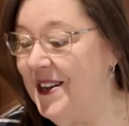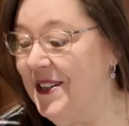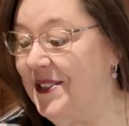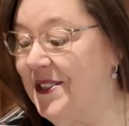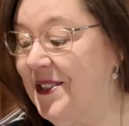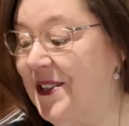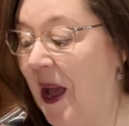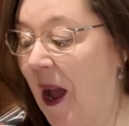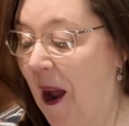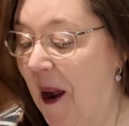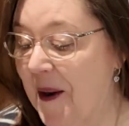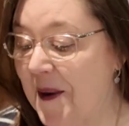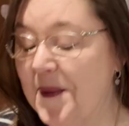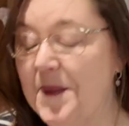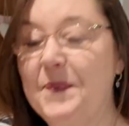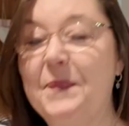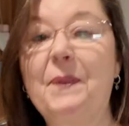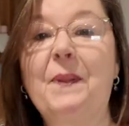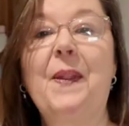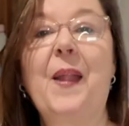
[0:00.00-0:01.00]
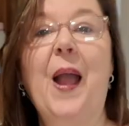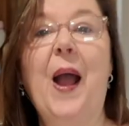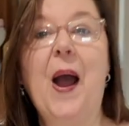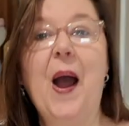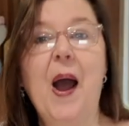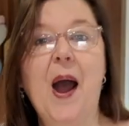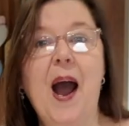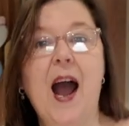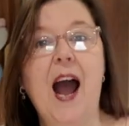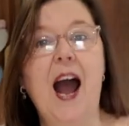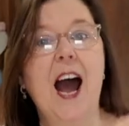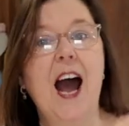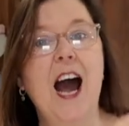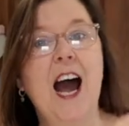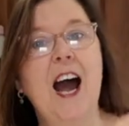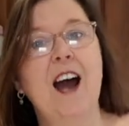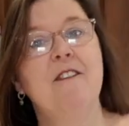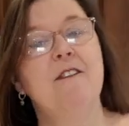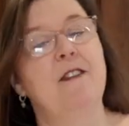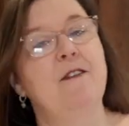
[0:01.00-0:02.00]
So,
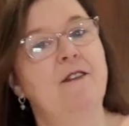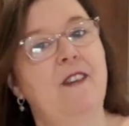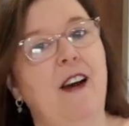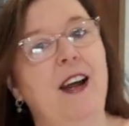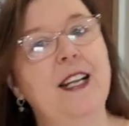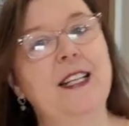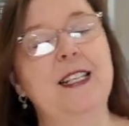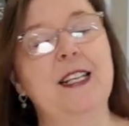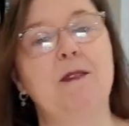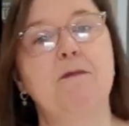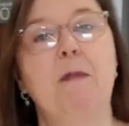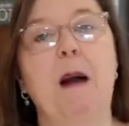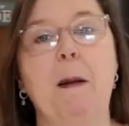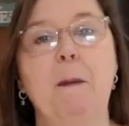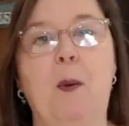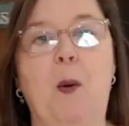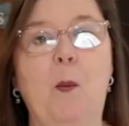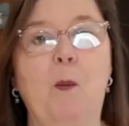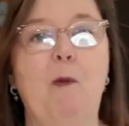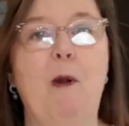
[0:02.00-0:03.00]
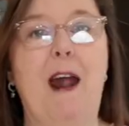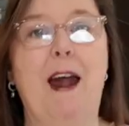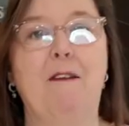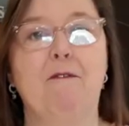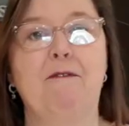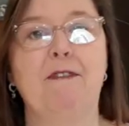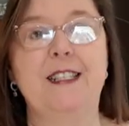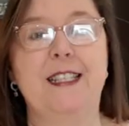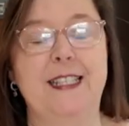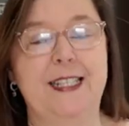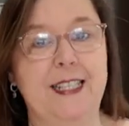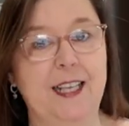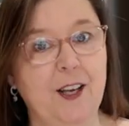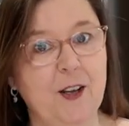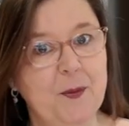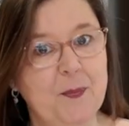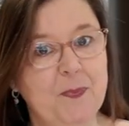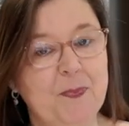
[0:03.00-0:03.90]
I've invited my mum round for dinner,